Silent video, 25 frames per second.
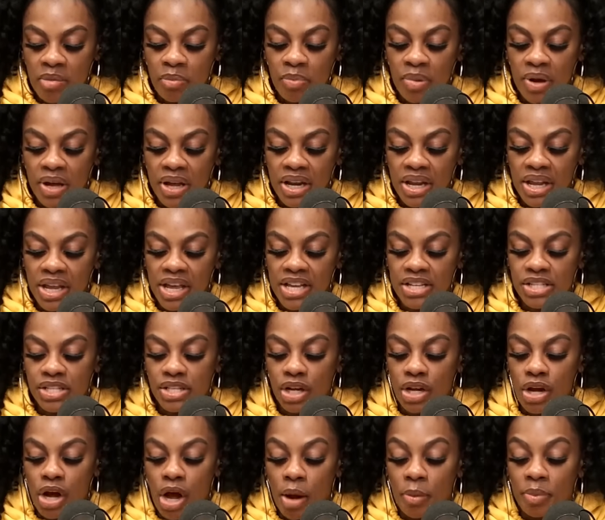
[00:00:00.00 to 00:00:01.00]
the hell? It's
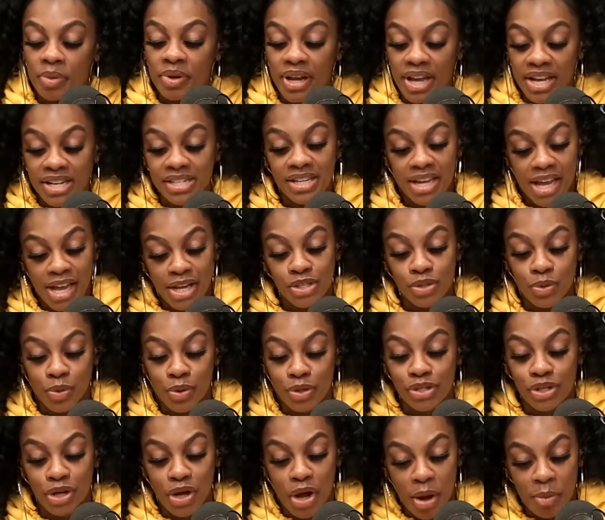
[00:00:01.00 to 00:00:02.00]
a combination. Yeah, so
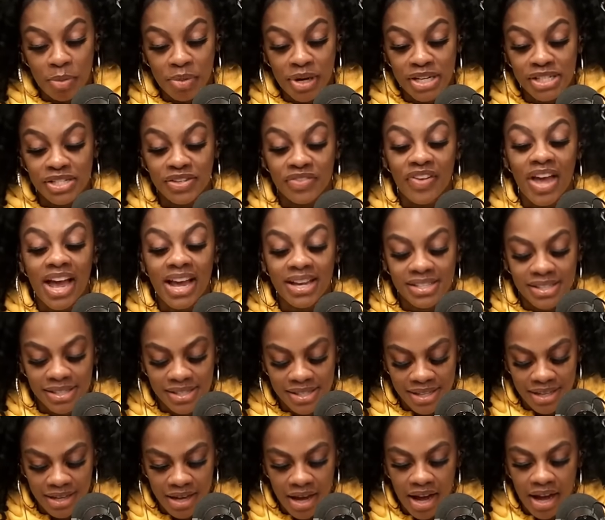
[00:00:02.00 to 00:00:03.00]
it's a combination of
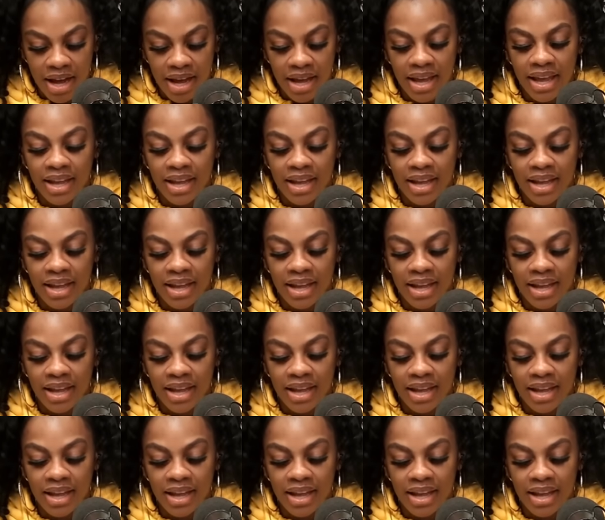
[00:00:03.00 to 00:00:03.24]
ecstasy uh,